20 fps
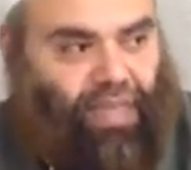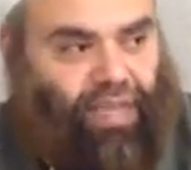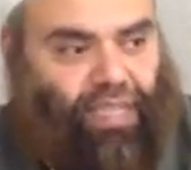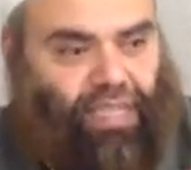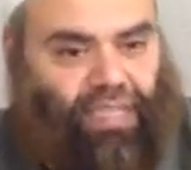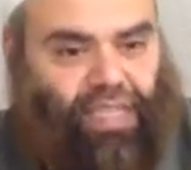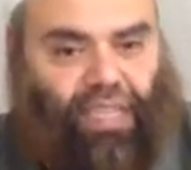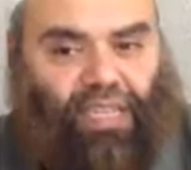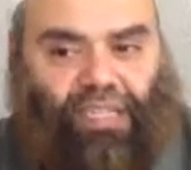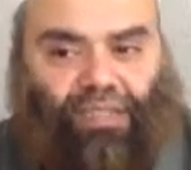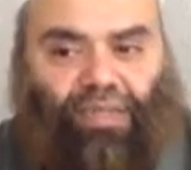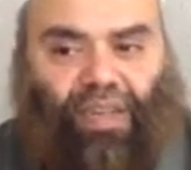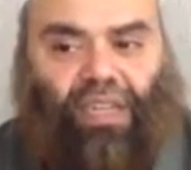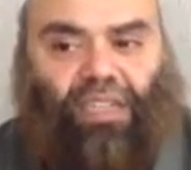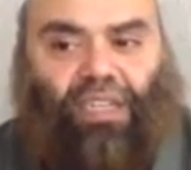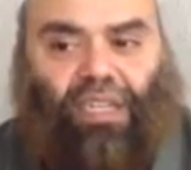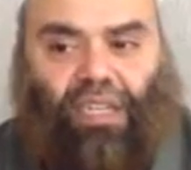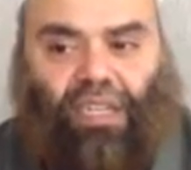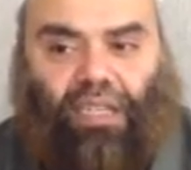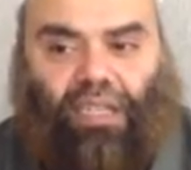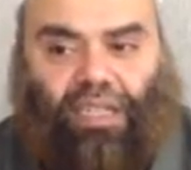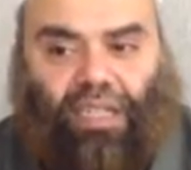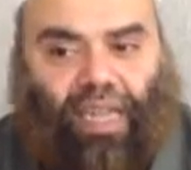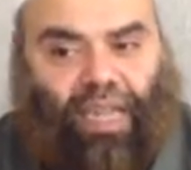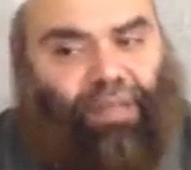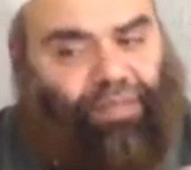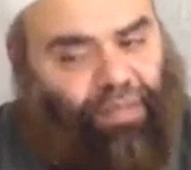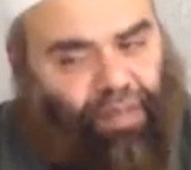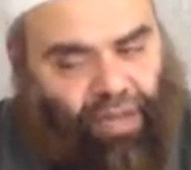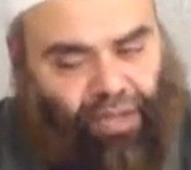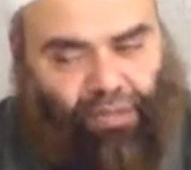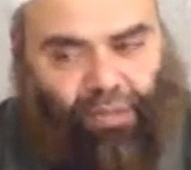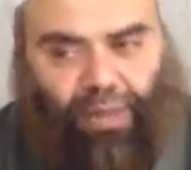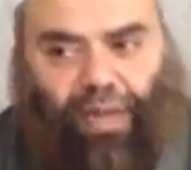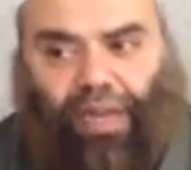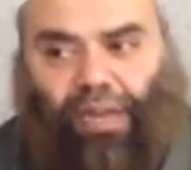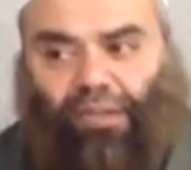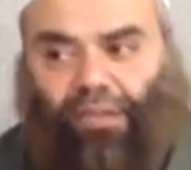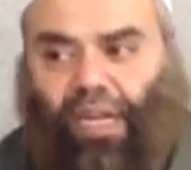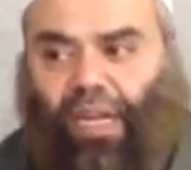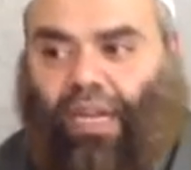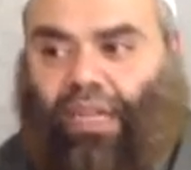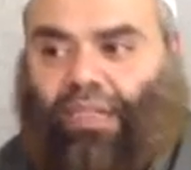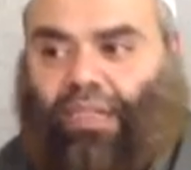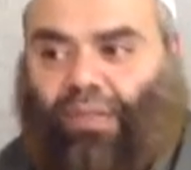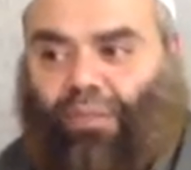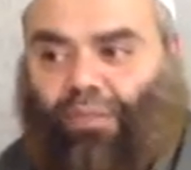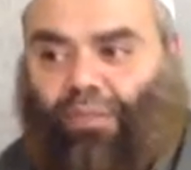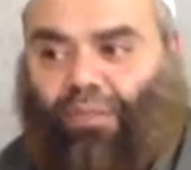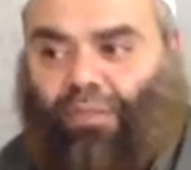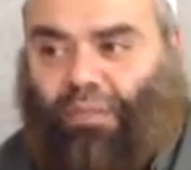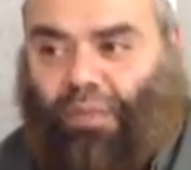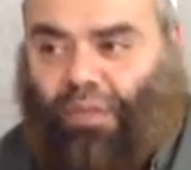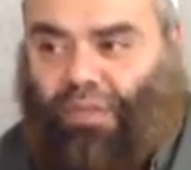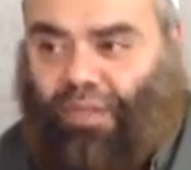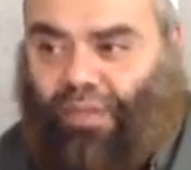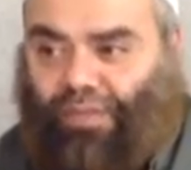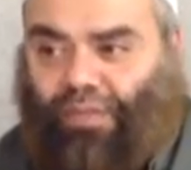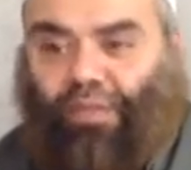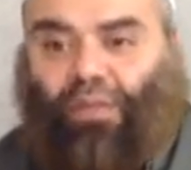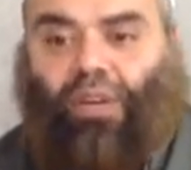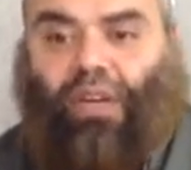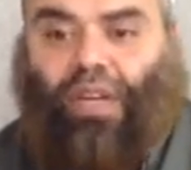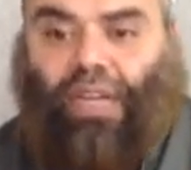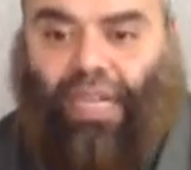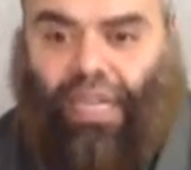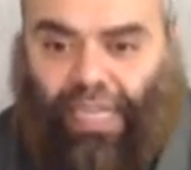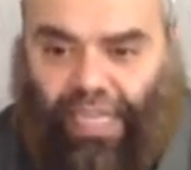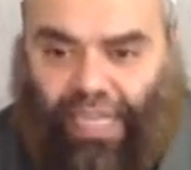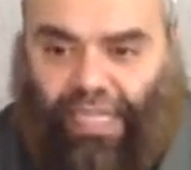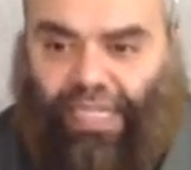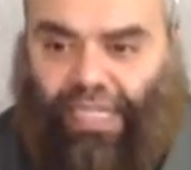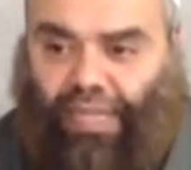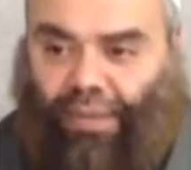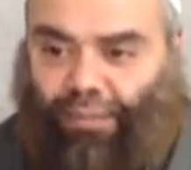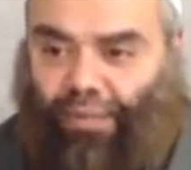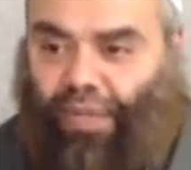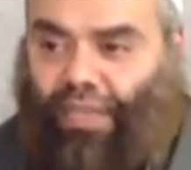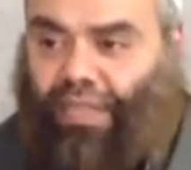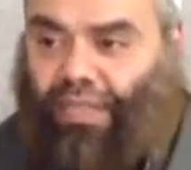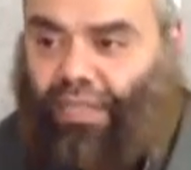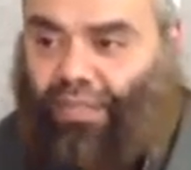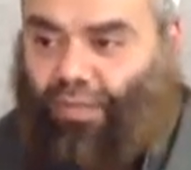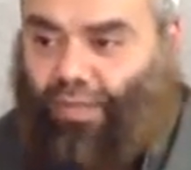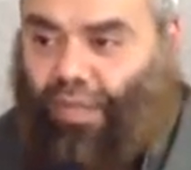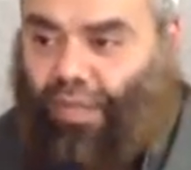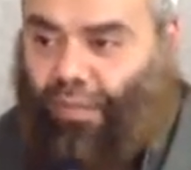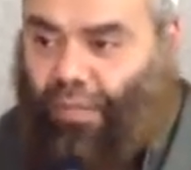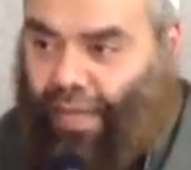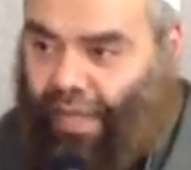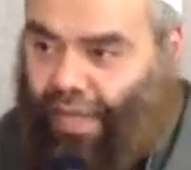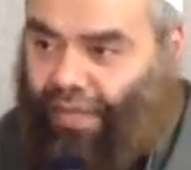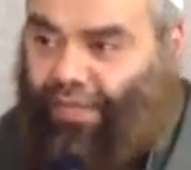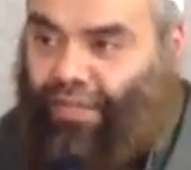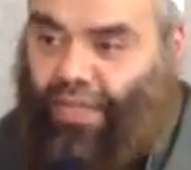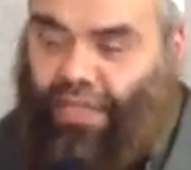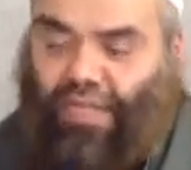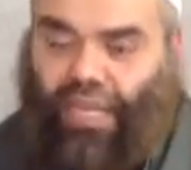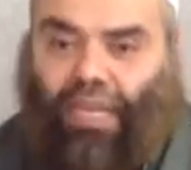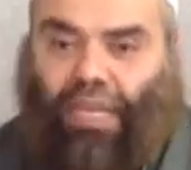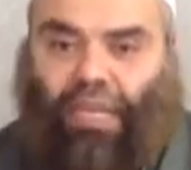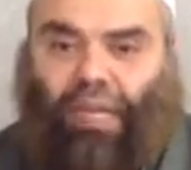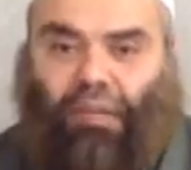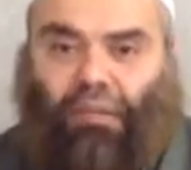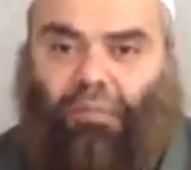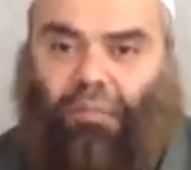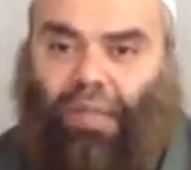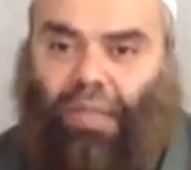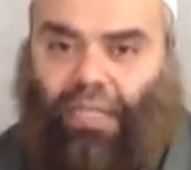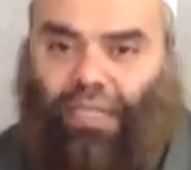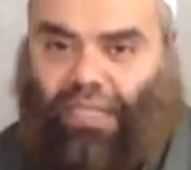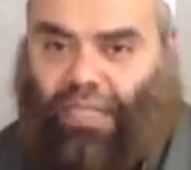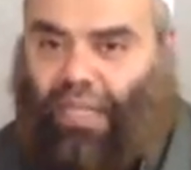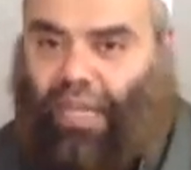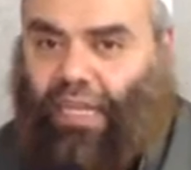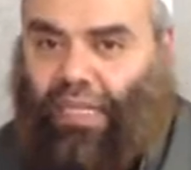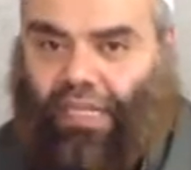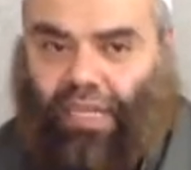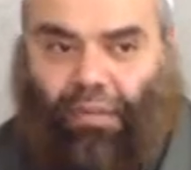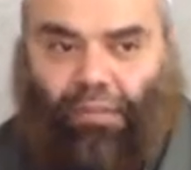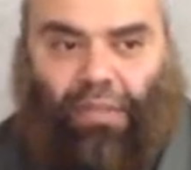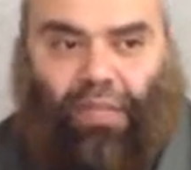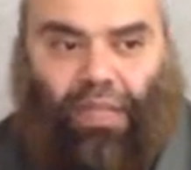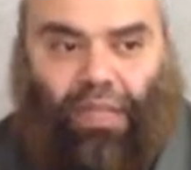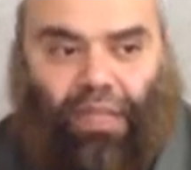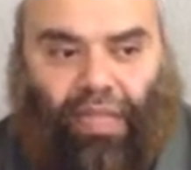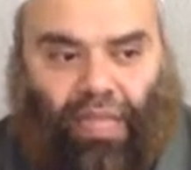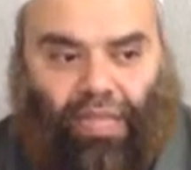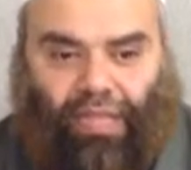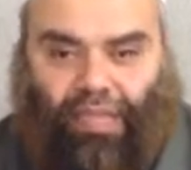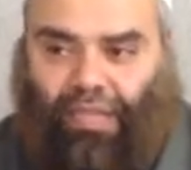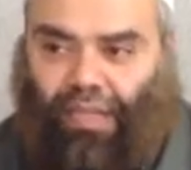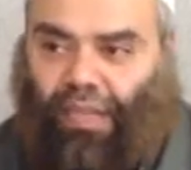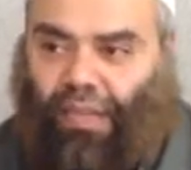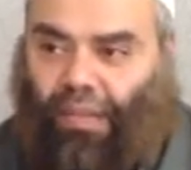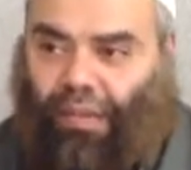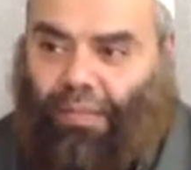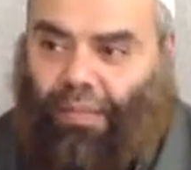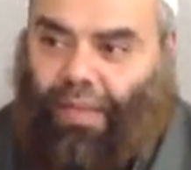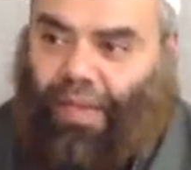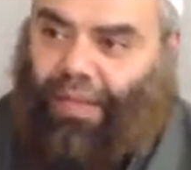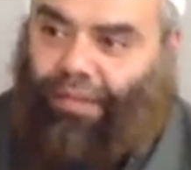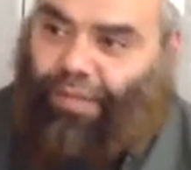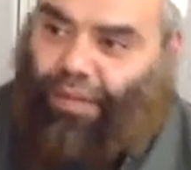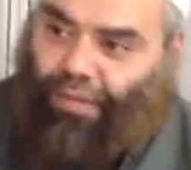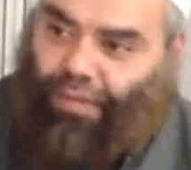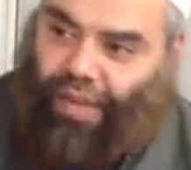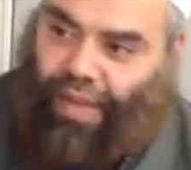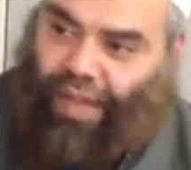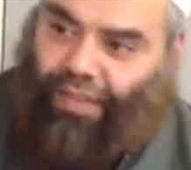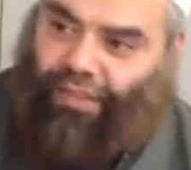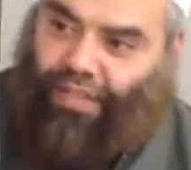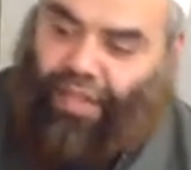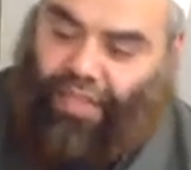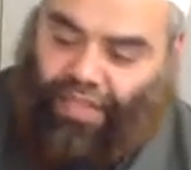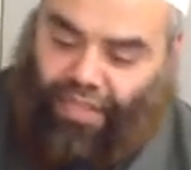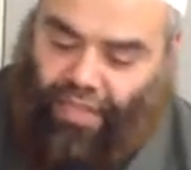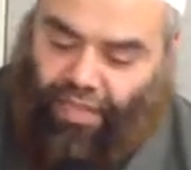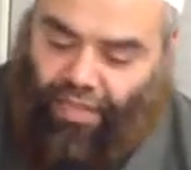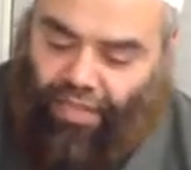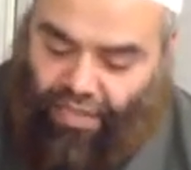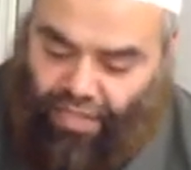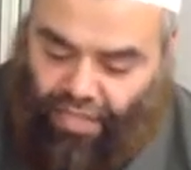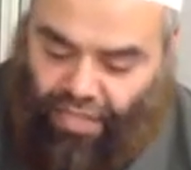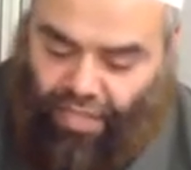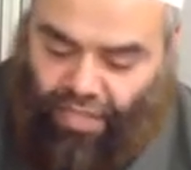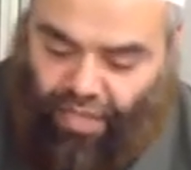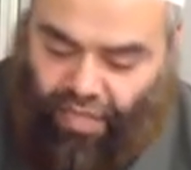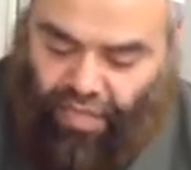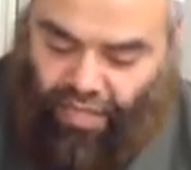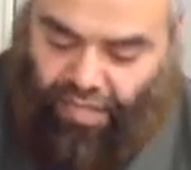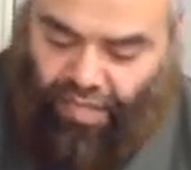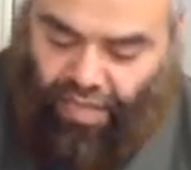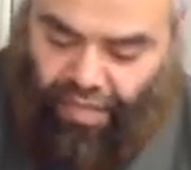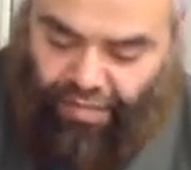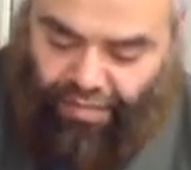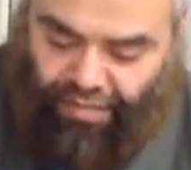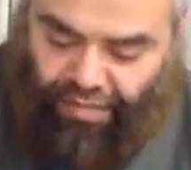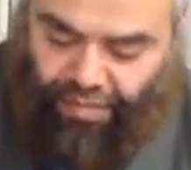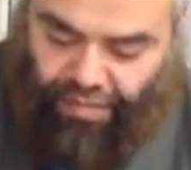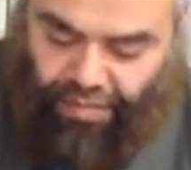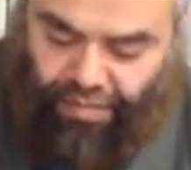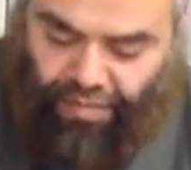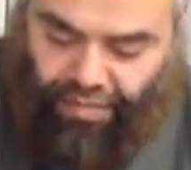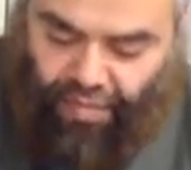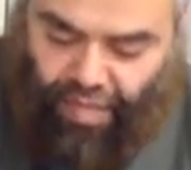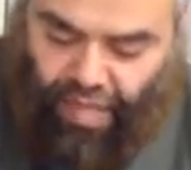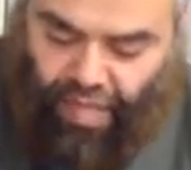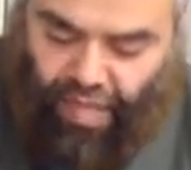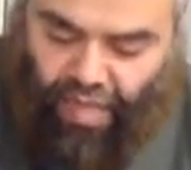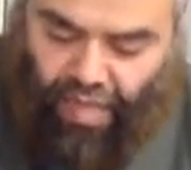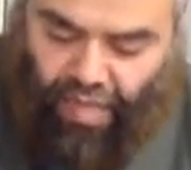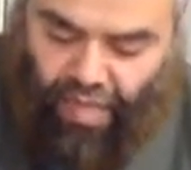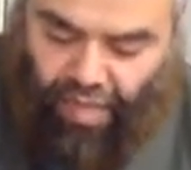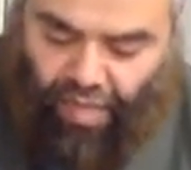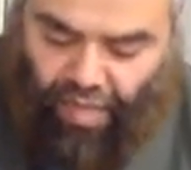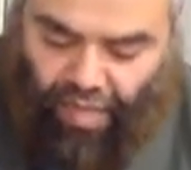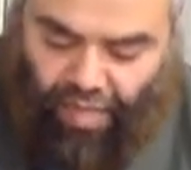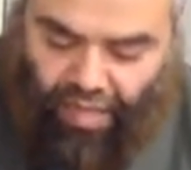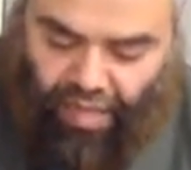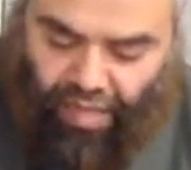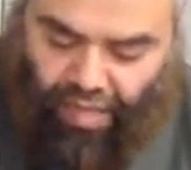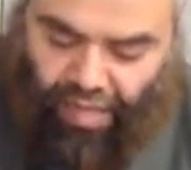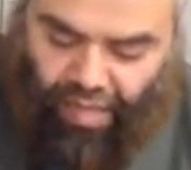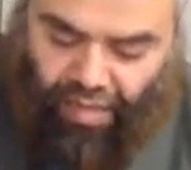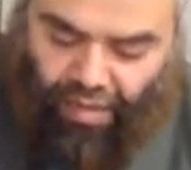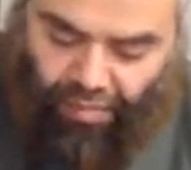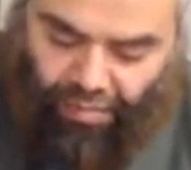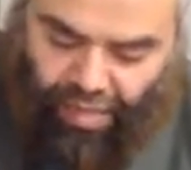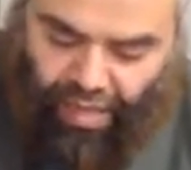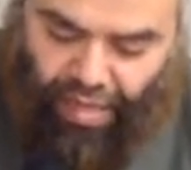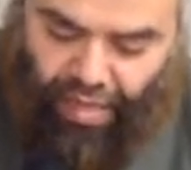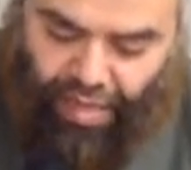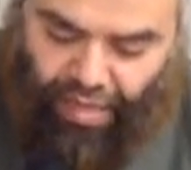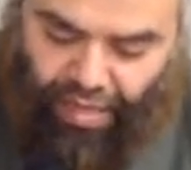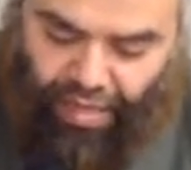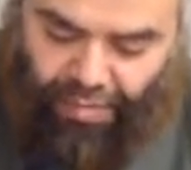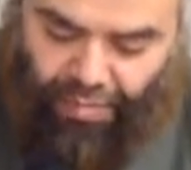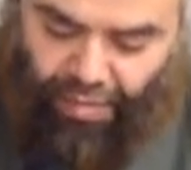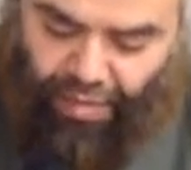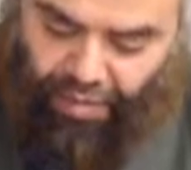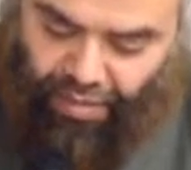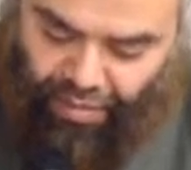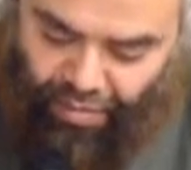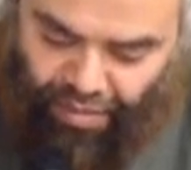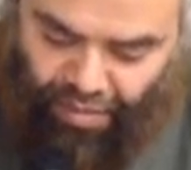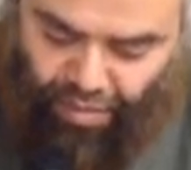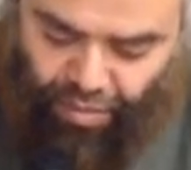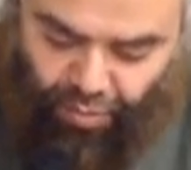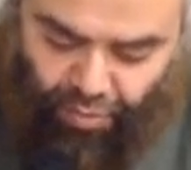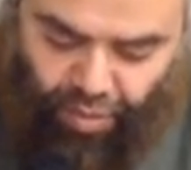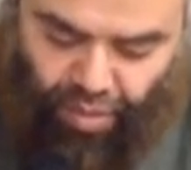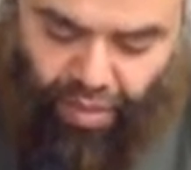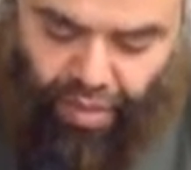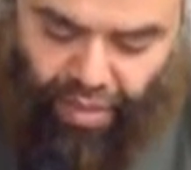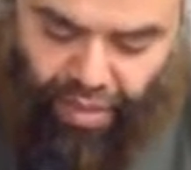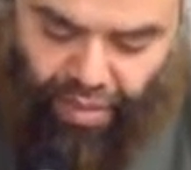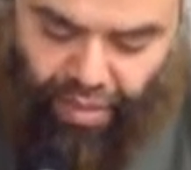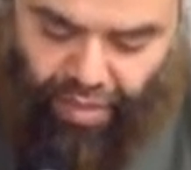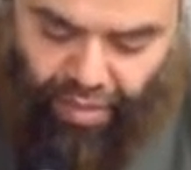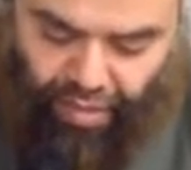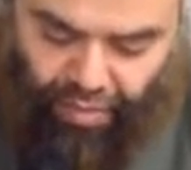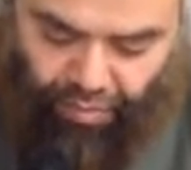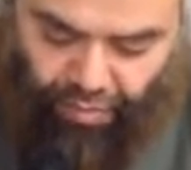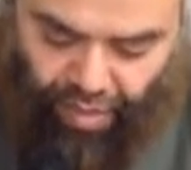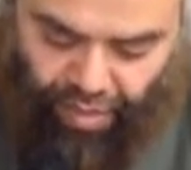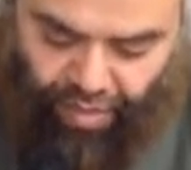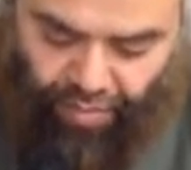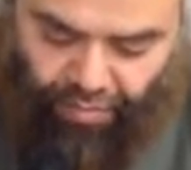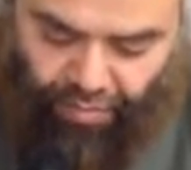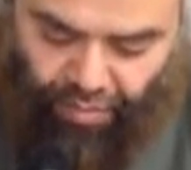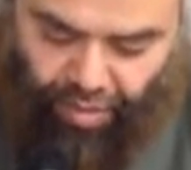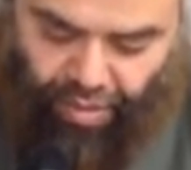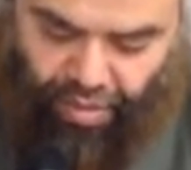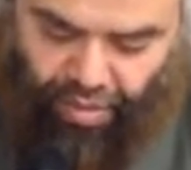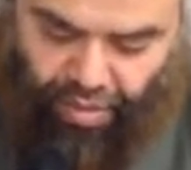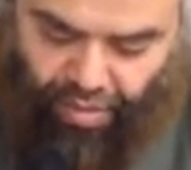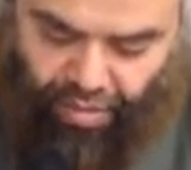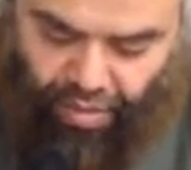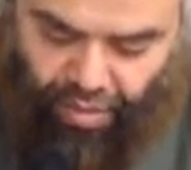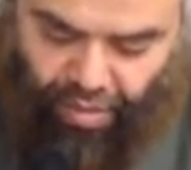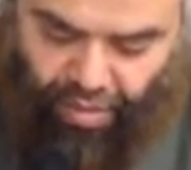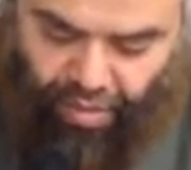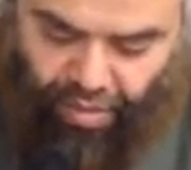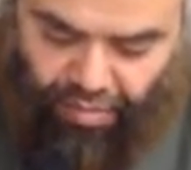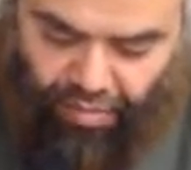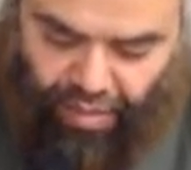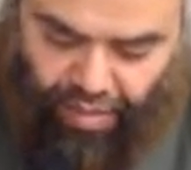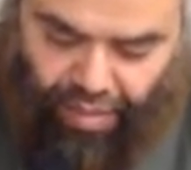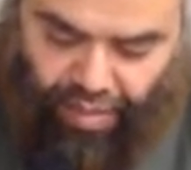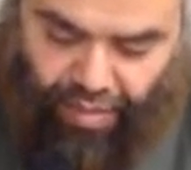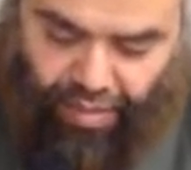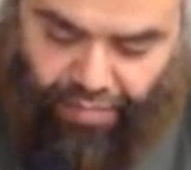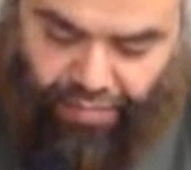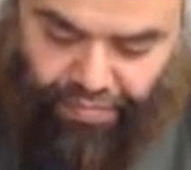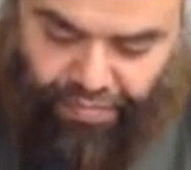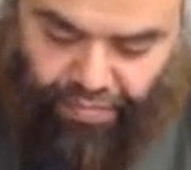Satisfaction in this life, Allah subhanahu wa ta'ala is the most merciful. Yes, He brings it to the believers, but it's not something that a believer would have it as a condition in his life. There are many things, but just one thing, and we end with it inshallah ta'ala.